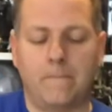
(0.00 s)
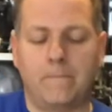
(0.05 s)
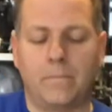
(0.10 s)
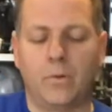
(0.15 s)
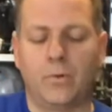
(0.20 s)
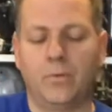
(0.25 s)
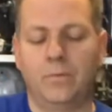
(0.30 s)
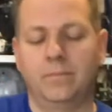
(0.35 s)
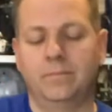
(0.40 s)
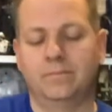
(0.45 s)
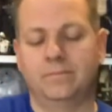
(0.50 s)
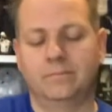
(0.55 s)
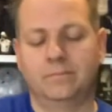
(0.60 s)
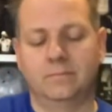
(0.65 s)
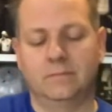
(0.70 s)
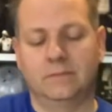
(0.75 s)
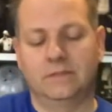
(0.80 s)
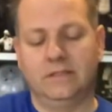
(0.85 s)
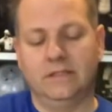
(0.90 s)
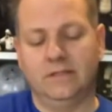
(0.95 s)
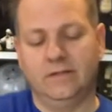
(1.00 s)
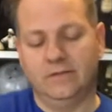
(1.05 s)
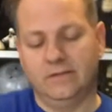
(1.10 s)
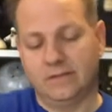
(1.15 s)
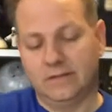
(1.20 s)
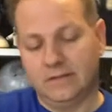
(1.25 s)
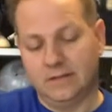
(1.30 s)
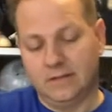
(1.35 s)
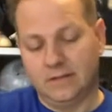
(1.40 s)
boom here.